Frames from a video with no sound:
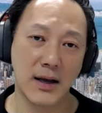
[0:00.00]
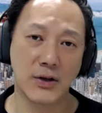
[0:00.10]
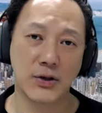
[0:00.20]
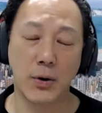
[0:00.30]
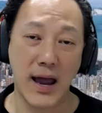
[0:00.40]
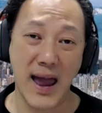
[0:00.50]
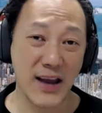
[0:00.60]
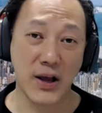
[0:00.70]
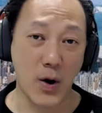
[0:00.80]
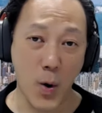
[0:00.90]
So
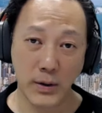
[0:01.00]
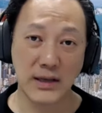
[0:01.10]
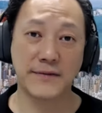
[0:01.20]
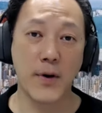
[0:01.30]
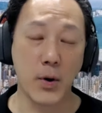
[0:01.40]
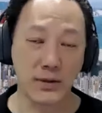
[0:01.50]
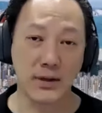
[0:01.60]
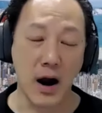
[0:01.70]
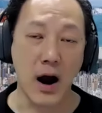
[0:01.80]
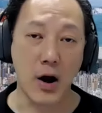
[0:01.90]
actually all these folks
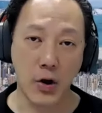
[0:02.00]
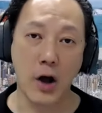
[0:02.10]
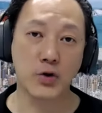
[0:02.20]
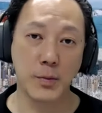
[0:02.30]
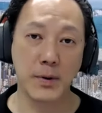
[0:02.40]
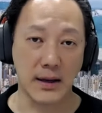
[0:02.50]
are contributing